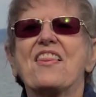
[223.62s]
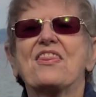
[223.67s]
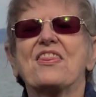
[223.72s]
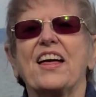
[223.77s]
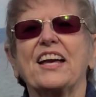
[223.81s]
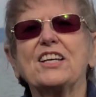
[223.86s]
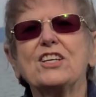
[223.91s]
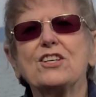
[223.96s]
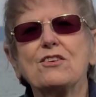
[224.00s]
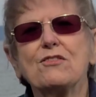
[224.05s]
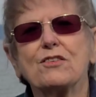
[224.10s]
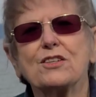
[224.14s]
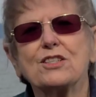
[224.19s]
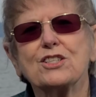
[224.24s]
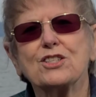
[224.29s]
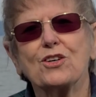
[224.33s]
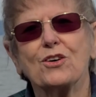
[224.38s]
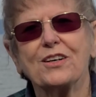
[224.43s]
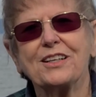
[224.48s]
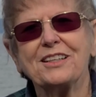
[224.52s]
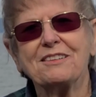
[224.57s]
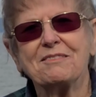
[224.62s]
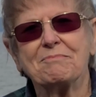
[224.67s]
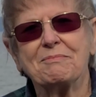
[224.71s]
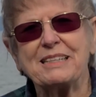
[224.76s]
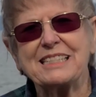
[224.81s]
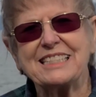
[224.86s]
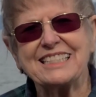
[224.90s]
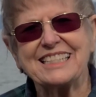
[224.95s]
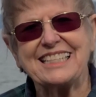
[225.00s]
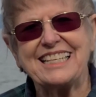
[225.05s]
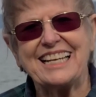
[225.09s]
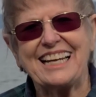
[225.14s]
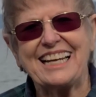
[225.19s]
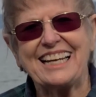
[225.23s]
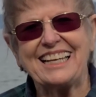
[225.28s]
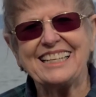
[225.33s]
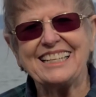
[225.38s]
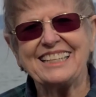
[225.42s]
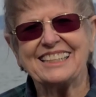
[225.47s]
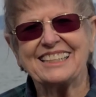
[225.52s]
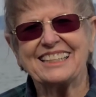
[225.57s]
Thank you for joining me
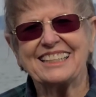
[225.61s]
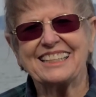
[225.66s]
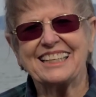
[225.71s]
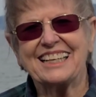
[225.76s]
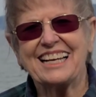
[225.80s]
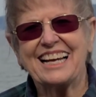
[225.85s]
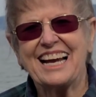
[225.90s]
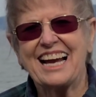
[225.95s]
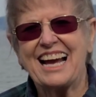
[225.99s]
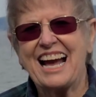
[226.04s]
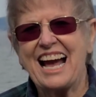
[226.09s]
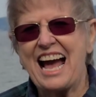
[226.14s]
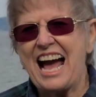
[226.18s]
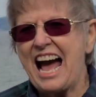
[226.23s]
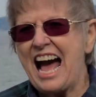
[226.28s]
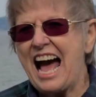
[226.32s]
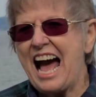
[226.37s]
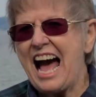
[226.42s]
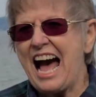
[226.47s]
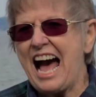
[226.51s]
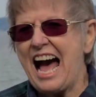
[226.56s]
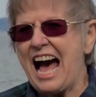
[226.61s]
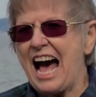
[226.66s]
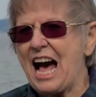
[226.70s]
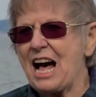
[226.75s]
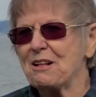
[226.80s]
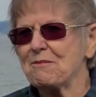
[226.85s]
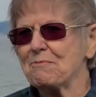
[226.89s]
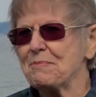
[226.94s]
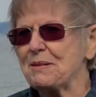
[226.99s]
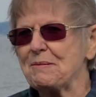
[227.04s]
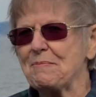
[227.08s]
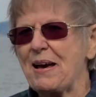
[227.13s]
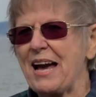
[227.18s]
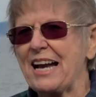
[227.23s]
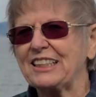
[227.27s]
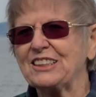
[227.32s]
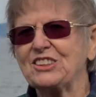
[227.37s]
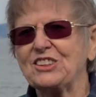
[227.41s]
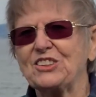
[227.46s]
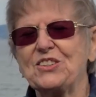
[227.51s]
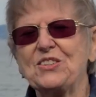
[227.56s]
today. I'll be
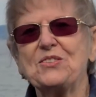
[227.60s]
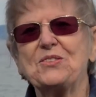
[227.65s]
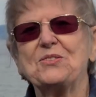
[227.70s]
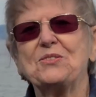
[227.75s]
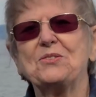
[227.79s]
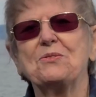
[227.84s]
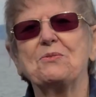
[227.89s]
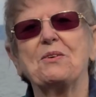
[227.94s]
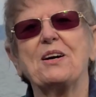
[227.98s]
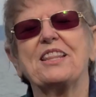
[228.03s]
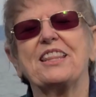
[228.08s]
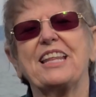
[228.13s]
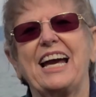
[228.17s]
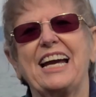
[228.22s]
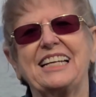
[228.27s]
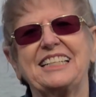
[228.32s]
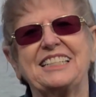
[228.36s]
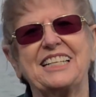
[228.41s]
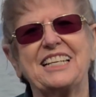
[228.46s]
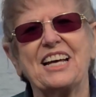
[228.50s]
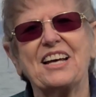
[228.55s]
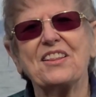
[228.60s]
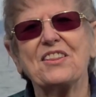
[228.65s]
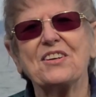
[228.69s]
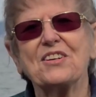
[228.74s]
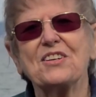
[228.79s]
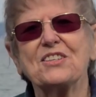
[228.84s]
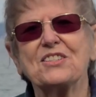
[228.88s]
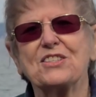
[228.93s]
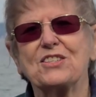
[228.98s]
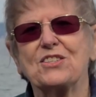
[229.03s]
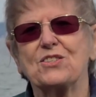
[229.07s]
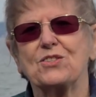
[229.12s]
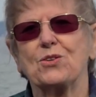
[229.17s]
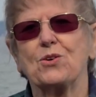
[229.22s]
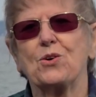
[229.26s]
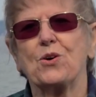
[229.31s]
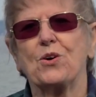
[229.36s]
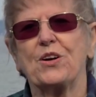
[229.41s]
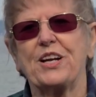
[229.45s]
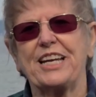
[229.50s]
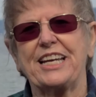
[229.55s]
back soon with another
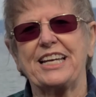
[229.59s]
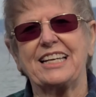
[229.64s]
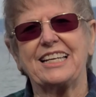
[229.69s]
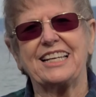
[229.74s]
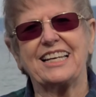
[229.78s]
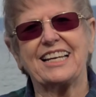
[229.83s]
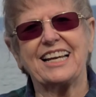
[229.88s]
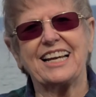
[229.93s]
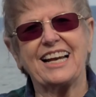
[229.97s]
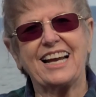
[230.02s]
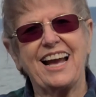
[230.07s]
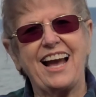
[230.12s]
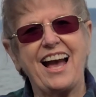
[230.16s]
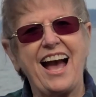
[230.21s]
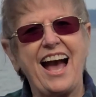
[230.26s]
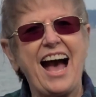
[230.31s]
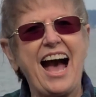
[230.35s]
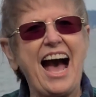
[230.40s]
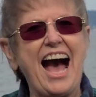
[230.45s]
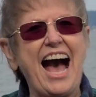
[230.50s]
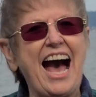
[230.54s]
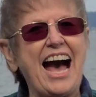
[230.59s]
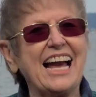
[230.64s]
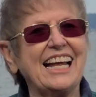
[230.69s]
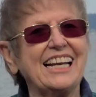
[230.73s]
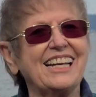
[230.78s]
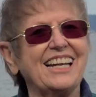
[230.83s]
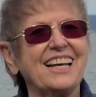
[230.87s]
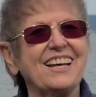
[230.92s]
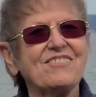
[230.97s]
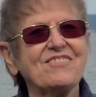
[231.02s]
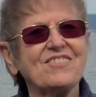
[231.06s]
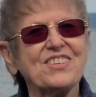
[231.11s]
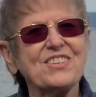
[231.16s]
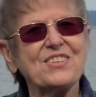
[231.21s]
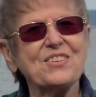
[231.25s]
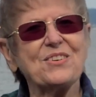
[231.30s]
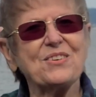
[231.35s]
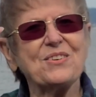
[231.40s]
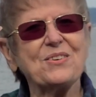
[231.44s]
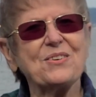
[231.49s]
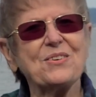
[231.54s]
story. I love
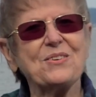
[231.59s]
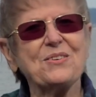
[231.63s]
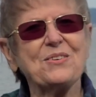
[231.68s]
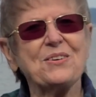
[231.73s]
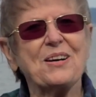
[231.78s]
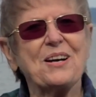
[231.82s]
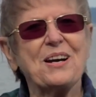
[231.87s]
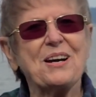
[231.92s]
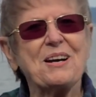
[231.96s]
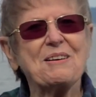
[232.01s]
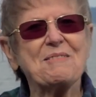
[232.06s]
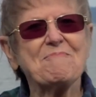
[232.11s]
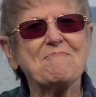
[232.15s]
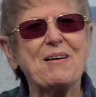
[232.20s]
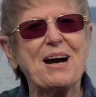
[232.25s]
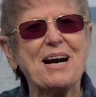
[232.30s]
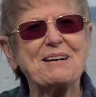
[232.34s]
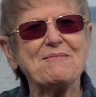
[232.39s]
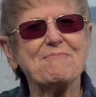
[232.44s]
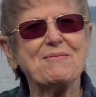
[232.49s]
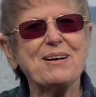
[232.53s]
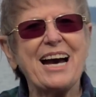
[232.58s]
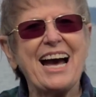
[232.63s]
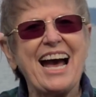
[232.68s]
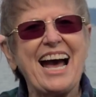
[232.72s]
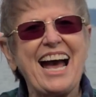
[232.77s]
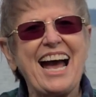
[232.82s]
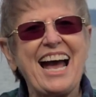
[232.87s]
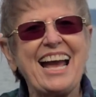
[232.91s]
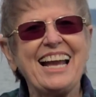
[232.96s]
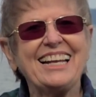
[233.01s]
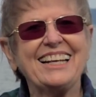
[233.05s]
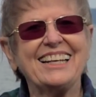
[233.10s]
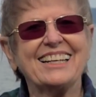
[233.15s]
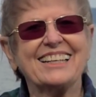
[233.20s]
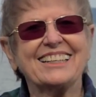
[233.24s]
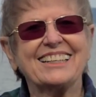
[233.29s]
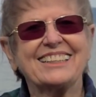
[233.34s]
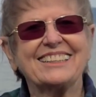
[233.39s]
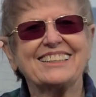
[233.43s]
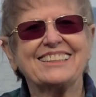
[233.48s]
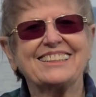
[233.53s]
you. Bye
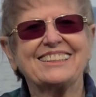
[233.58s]
bye.